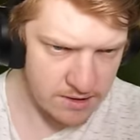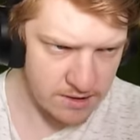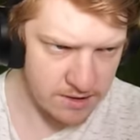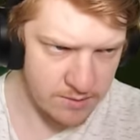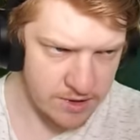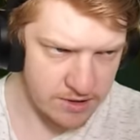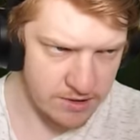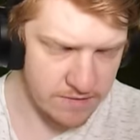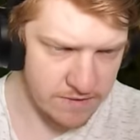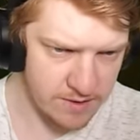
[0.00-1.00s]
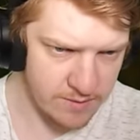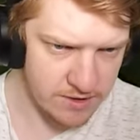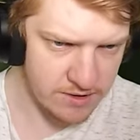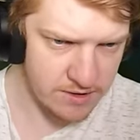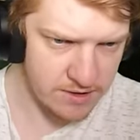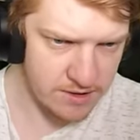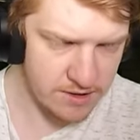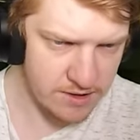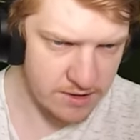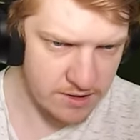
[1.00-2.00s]
Oh my god, I found one.
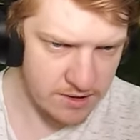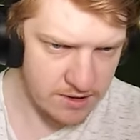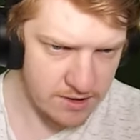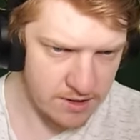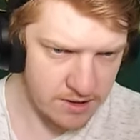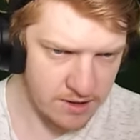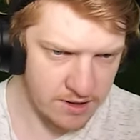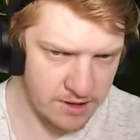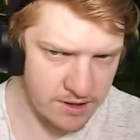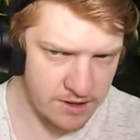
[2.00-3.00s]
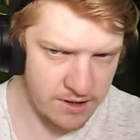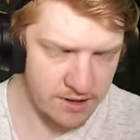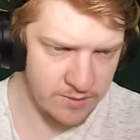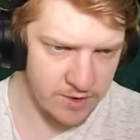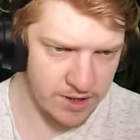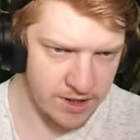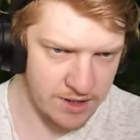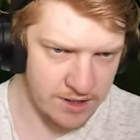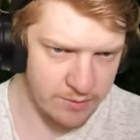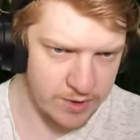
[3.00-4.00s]
Oh
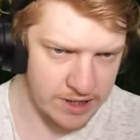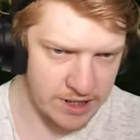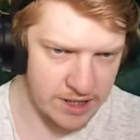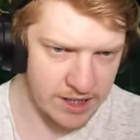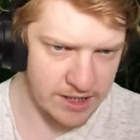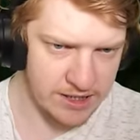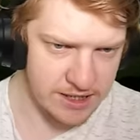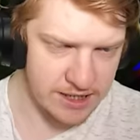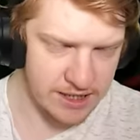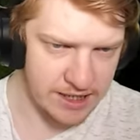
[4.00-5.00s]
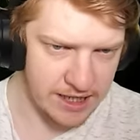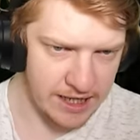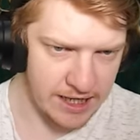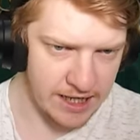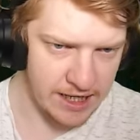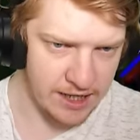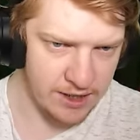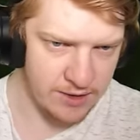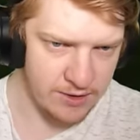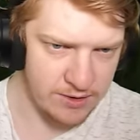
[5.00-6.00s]
my bloody
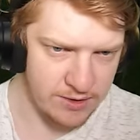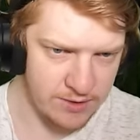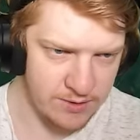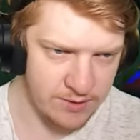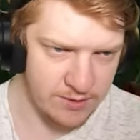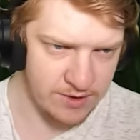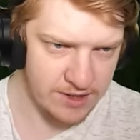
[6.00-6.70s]
hell, you...